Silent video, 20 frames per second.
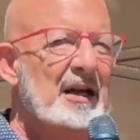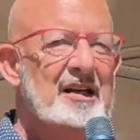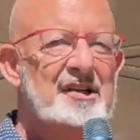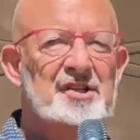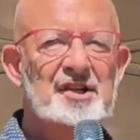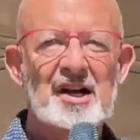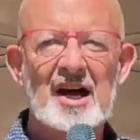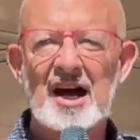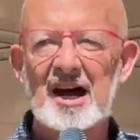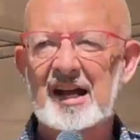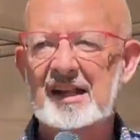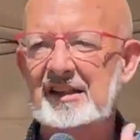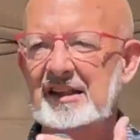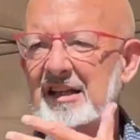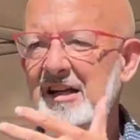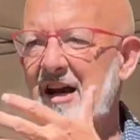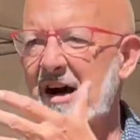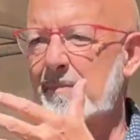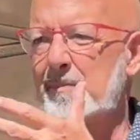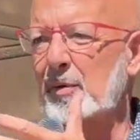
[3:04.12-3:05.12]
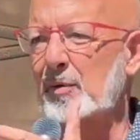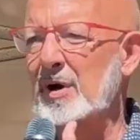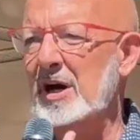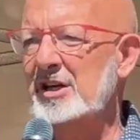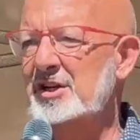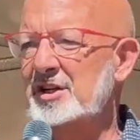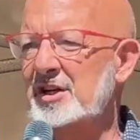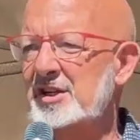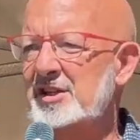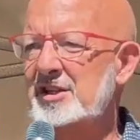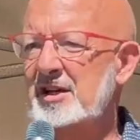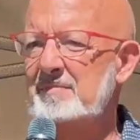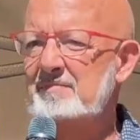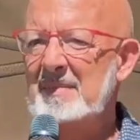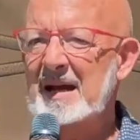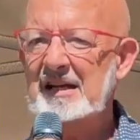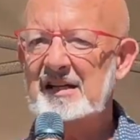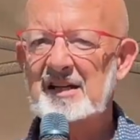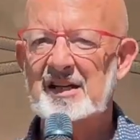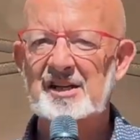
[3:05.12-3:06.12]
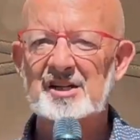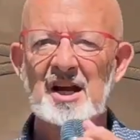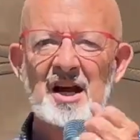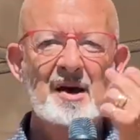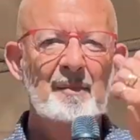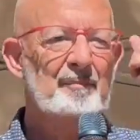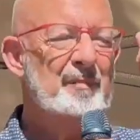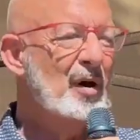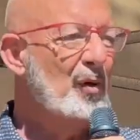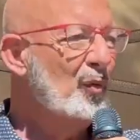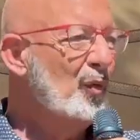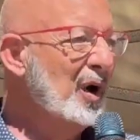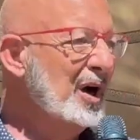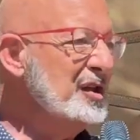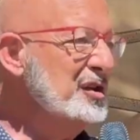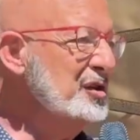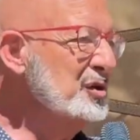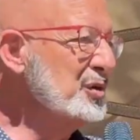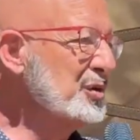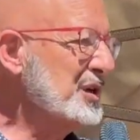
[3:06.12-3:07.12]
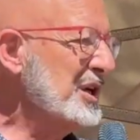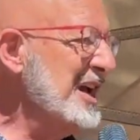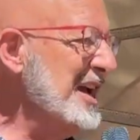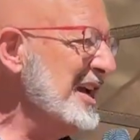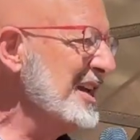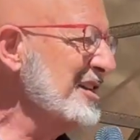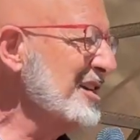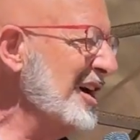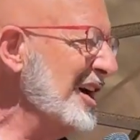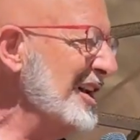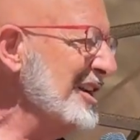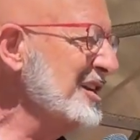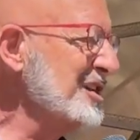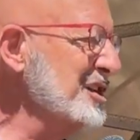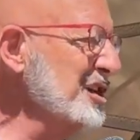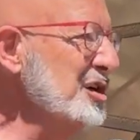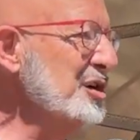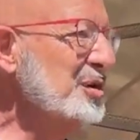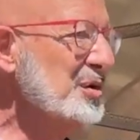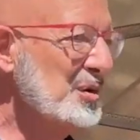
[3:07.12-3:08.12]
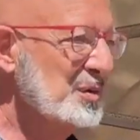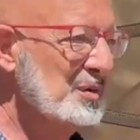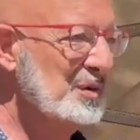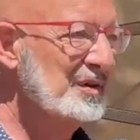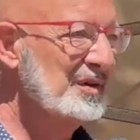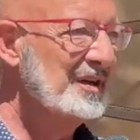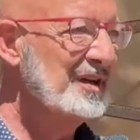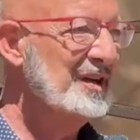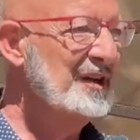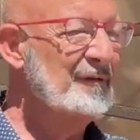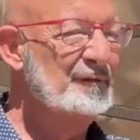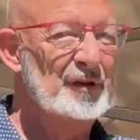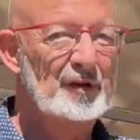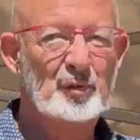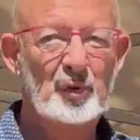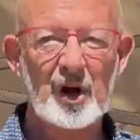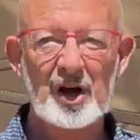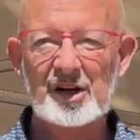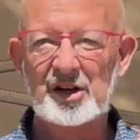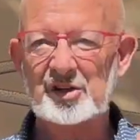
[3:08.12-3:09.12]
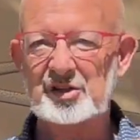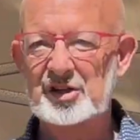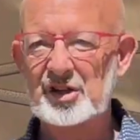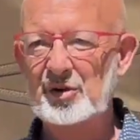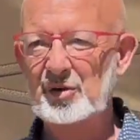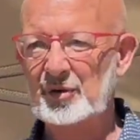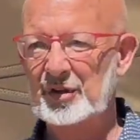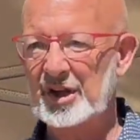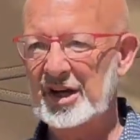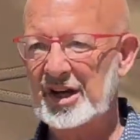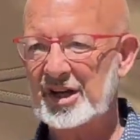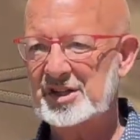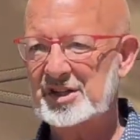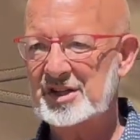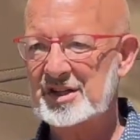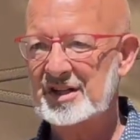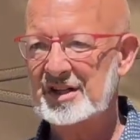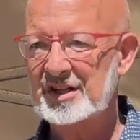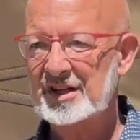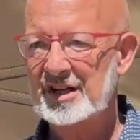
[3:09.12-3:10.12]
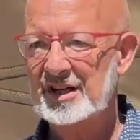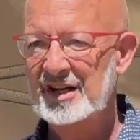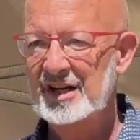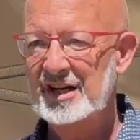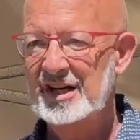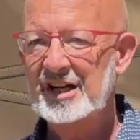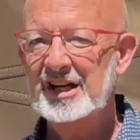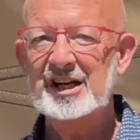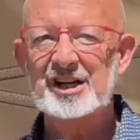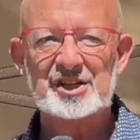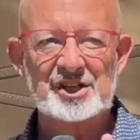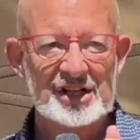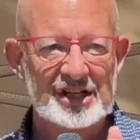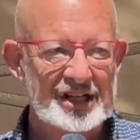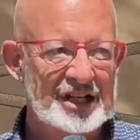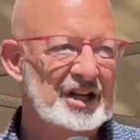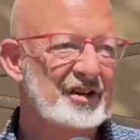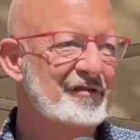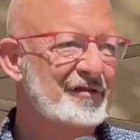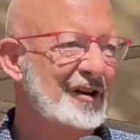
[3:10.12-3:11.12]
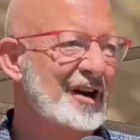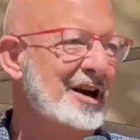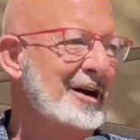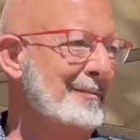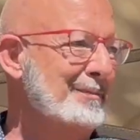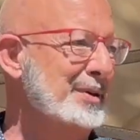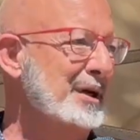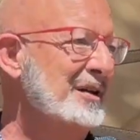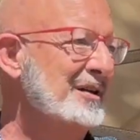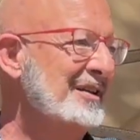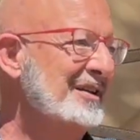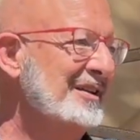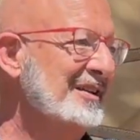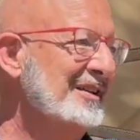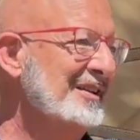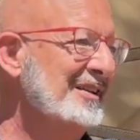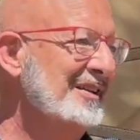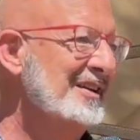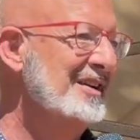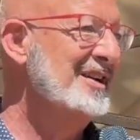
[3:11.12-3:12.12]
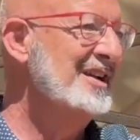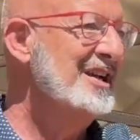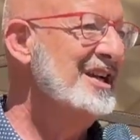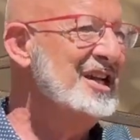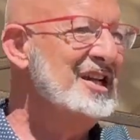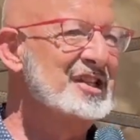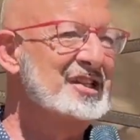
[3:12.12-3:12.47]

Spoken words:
side and the operations and maintenance. But what you cannot do if you want to do this is give up. He